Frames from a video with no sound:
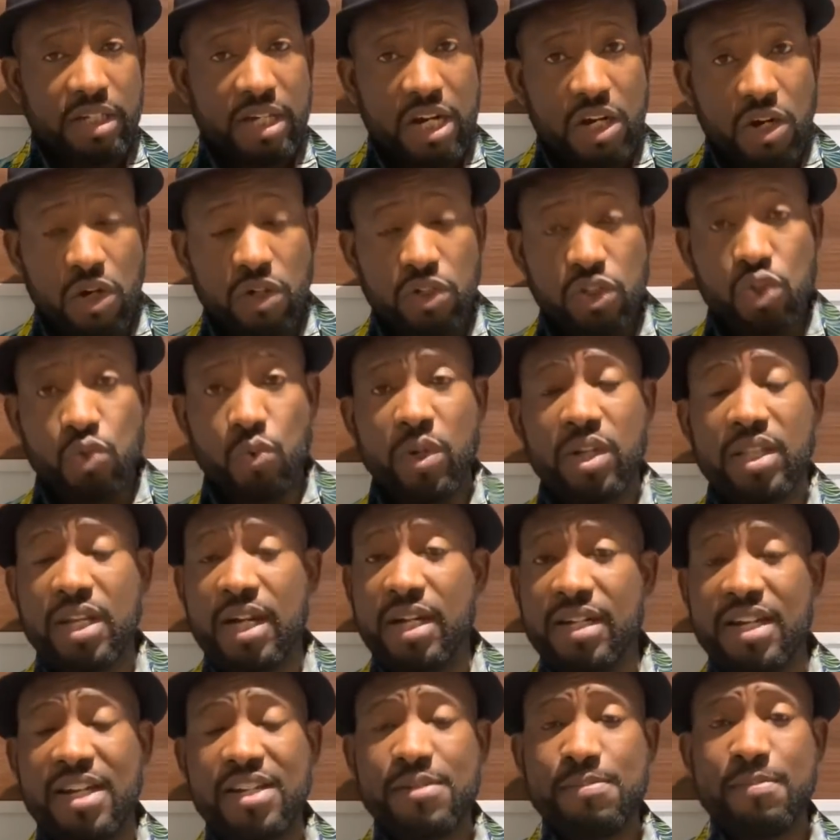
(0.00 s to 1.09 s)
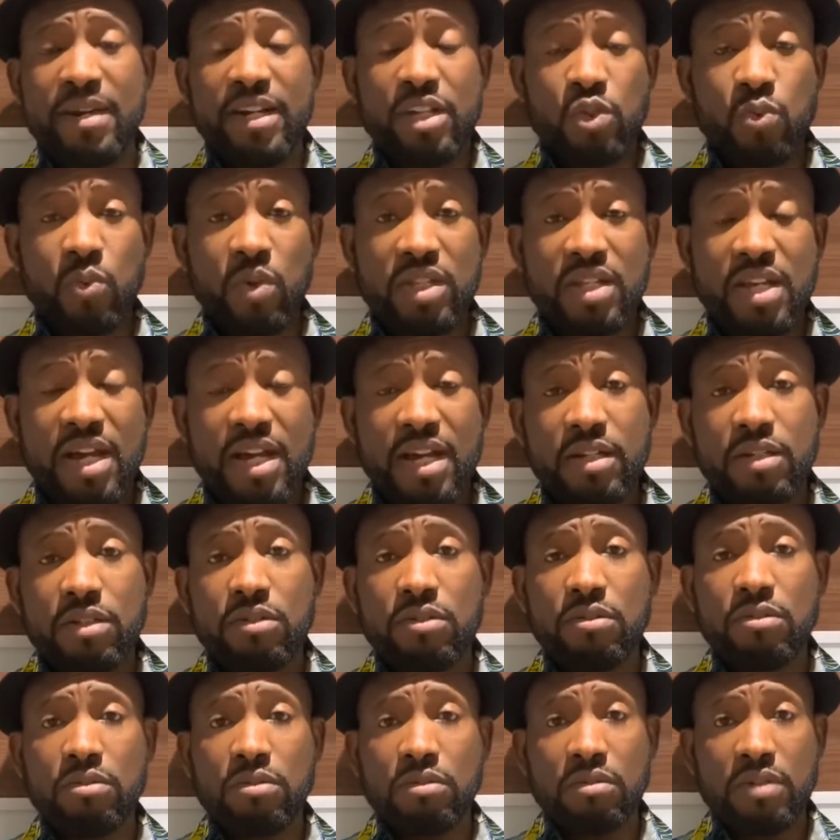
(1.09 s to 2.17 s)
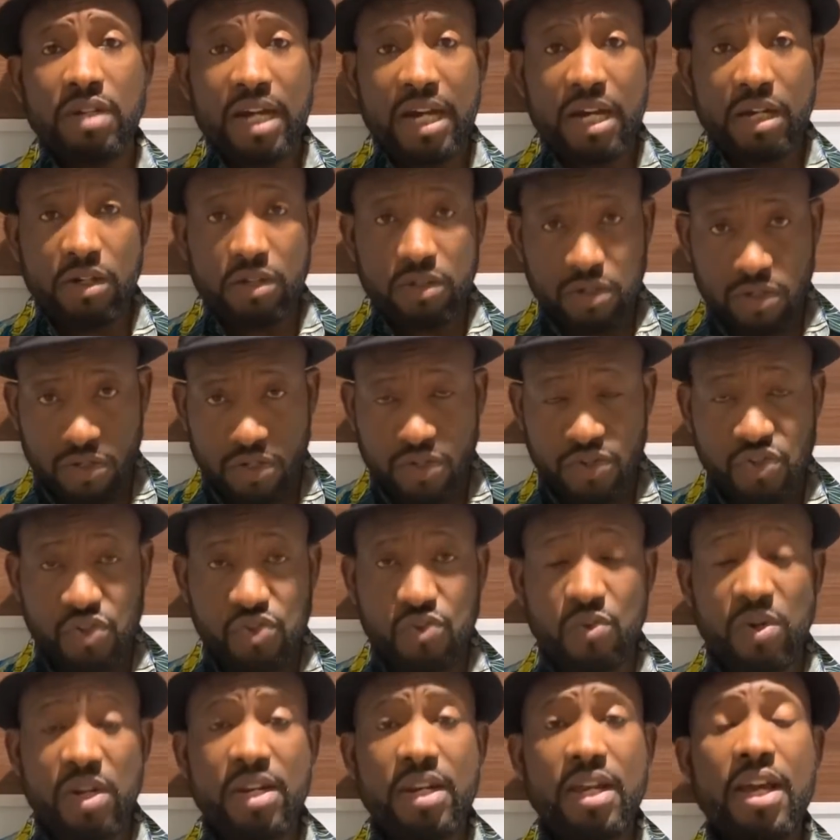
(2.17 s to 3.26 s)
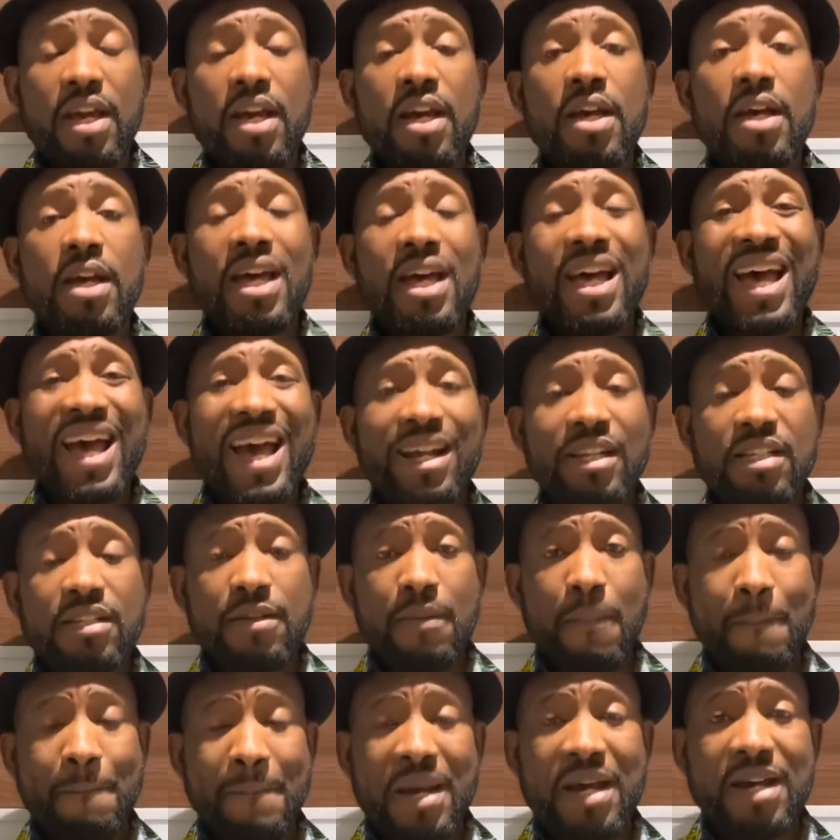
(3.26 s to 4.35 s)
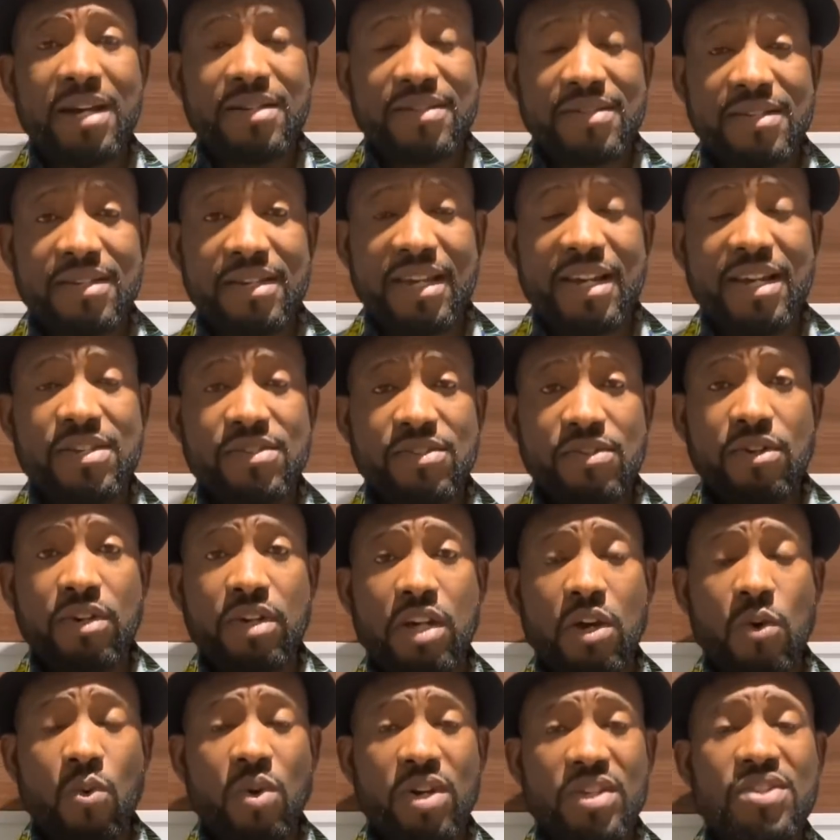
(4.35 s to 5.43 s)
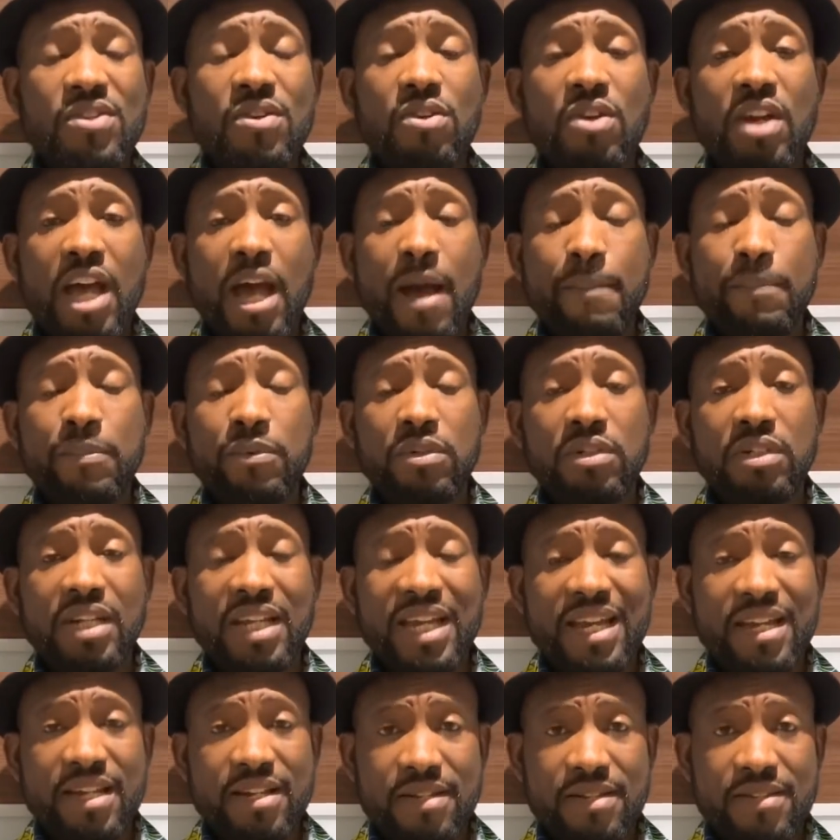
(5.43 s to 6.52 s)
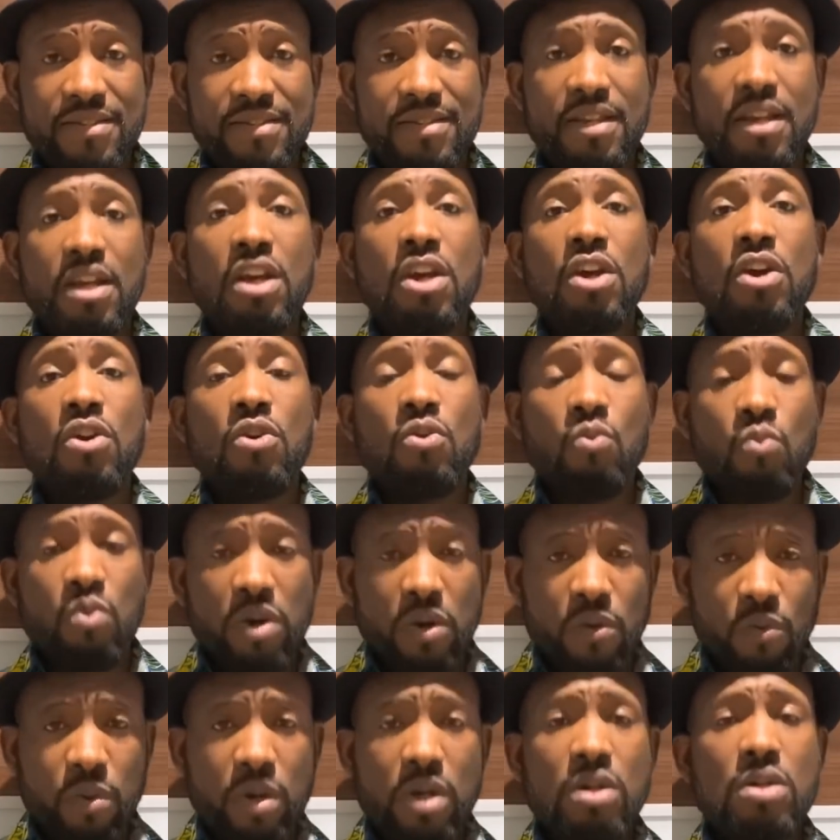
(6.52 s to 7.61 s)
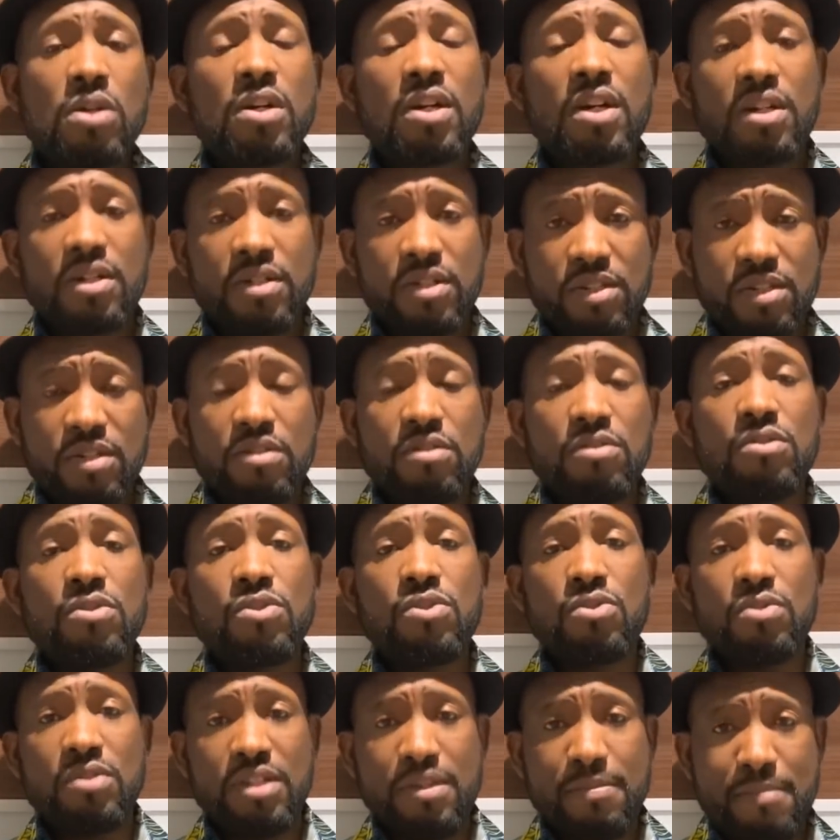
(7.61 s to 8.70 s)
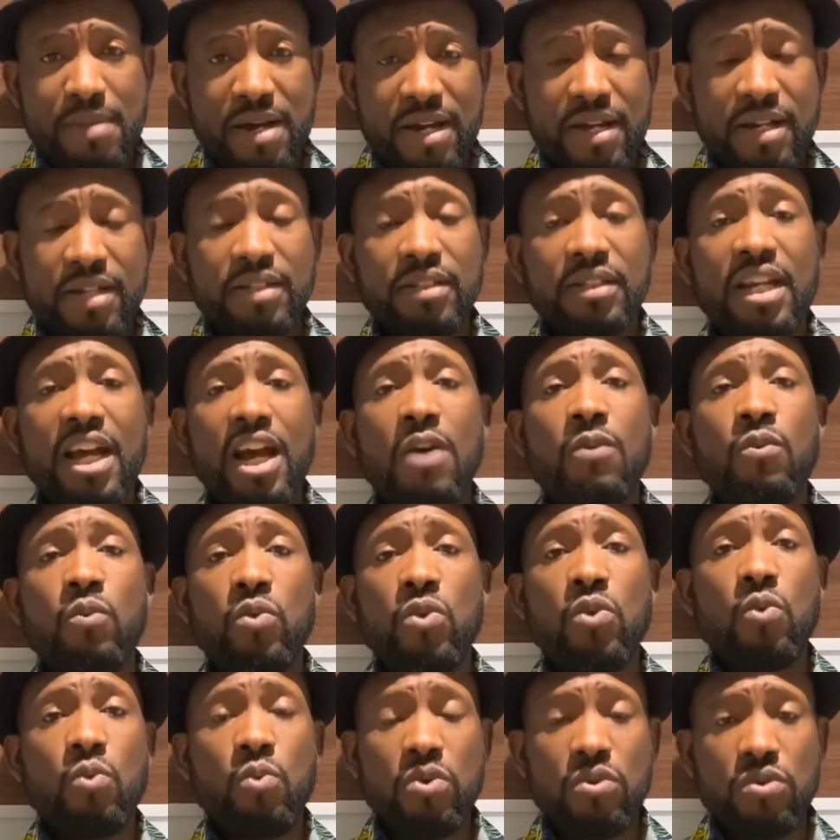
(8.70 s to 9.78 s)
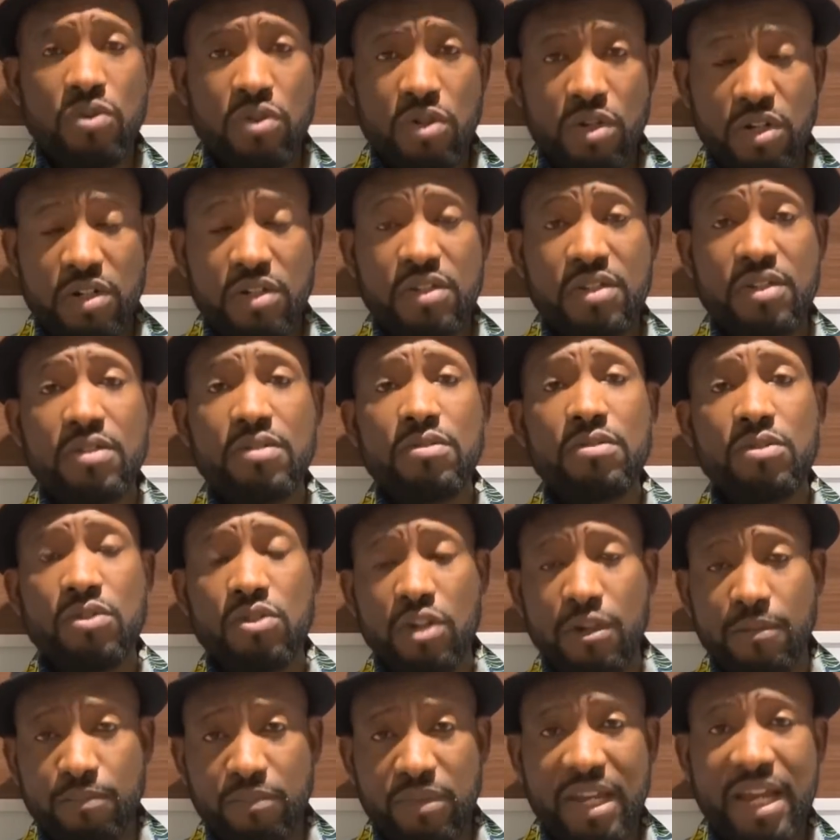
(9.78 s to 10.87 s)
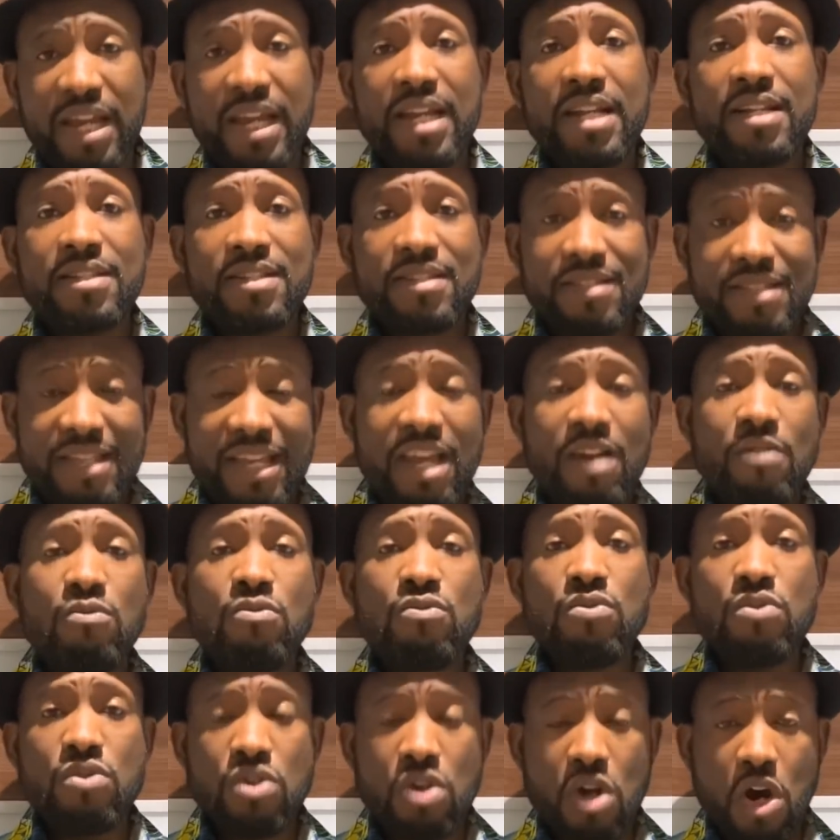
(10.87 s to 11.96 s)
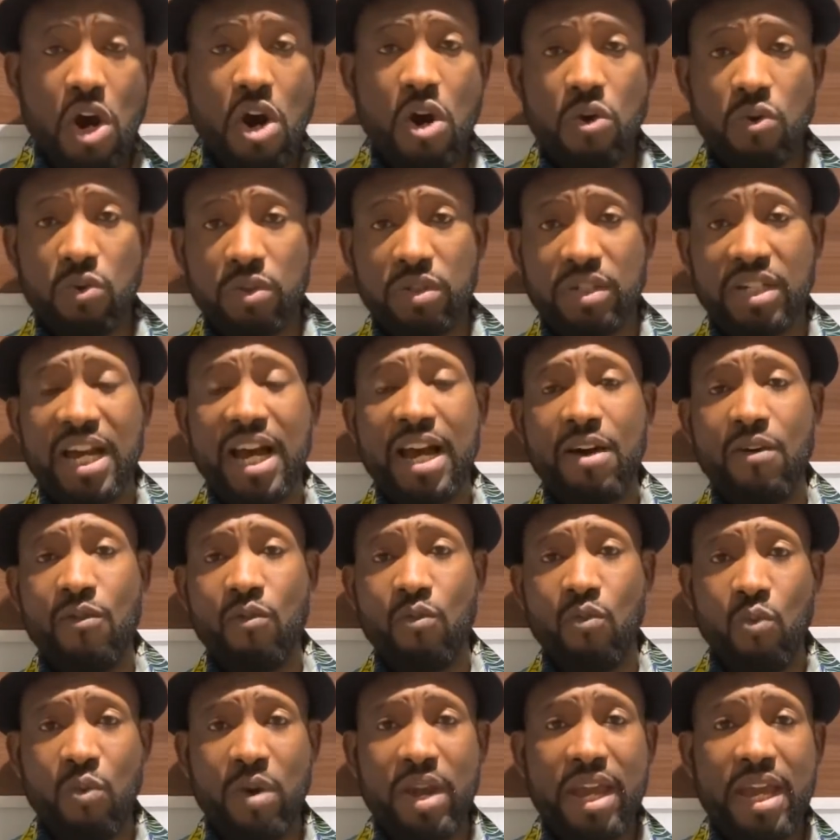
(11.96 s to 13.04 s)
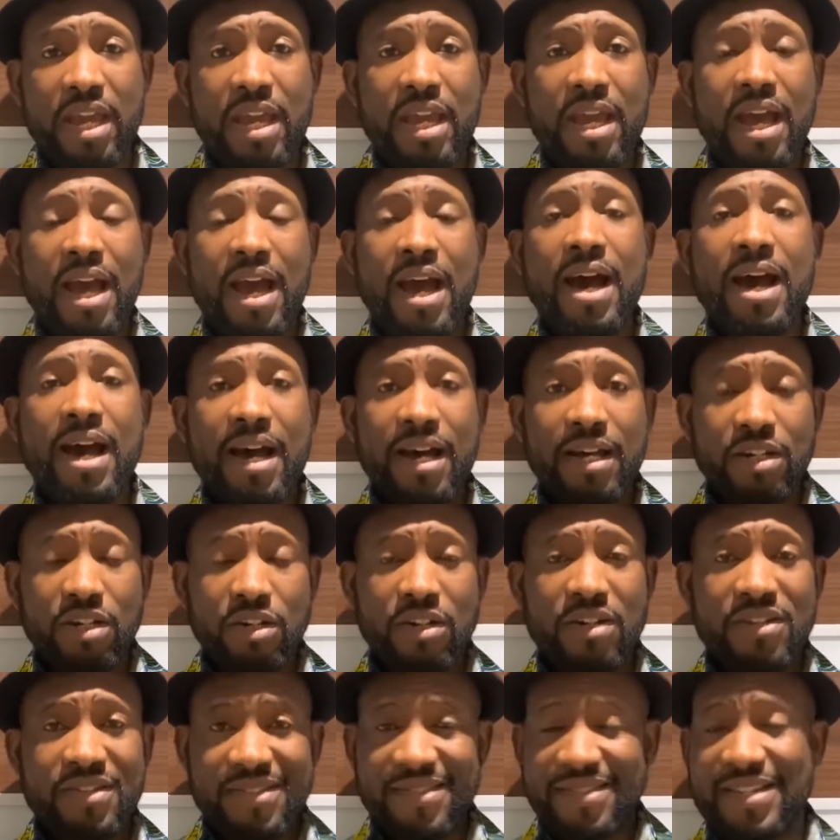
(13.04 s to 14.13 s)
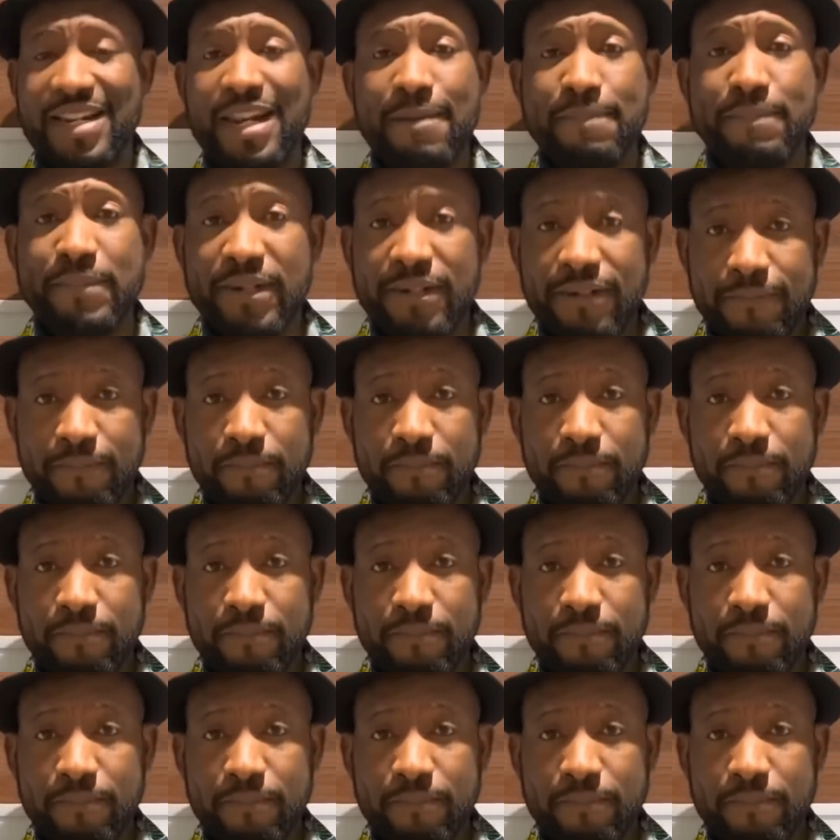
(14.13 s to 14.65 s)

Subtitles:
on Twitter. That's my Twitter handle on screen here, at Mazi Ezeoke. What's going to happen is we will continue to demand and we will continue to update. They will know that we are not sleeping